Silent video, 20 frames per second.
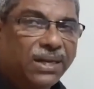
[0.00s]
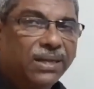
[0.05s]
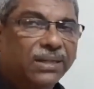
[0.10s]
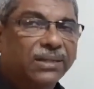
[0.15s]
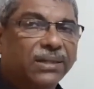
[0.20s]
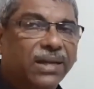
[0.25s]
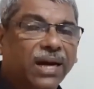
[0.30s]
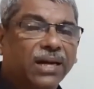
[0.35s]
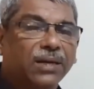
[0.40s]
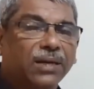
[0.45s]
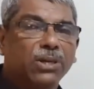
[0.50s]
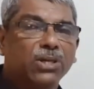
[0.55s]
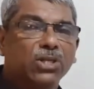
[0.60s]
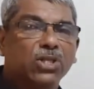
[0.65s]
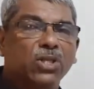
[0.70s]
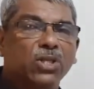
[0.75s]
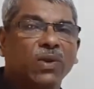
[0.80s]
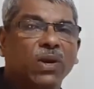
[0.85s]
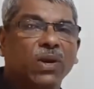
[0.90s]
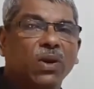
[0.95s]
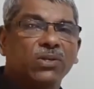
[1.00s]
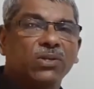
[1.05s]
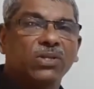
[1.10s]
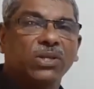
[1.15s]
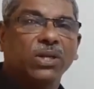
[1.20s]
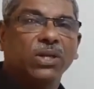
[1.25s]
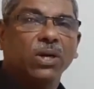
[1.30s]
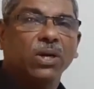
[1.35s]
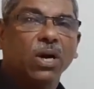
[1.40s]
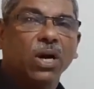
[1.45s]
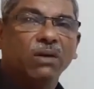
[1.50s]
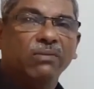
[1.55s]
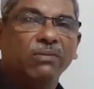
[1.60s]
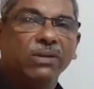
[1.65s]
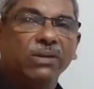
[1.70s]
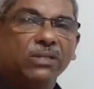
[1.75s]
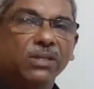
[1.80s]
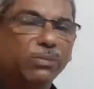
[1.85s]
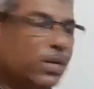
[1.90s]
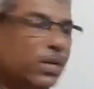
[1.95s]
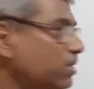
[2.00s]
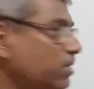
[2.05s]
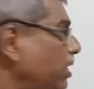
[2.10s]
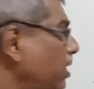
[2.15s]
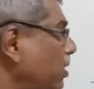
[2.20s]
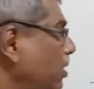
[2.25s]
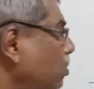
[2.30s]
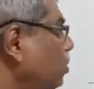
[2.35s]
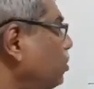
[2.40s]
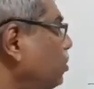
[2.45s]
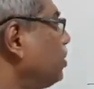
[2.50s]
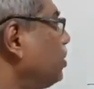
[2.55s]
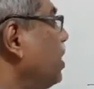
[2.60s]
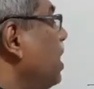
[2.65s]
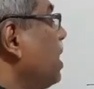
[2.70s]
That means the velocity always remains the constant.